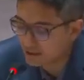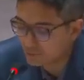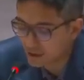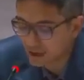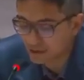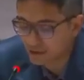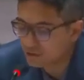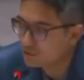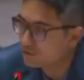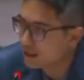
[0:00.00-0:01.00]
supplies to
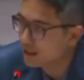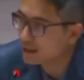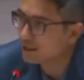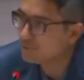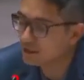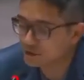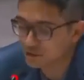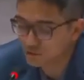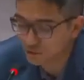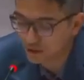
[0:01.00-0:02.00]
Ukraine have been
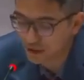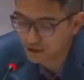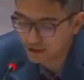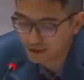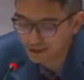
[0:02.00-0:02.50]
destroyed.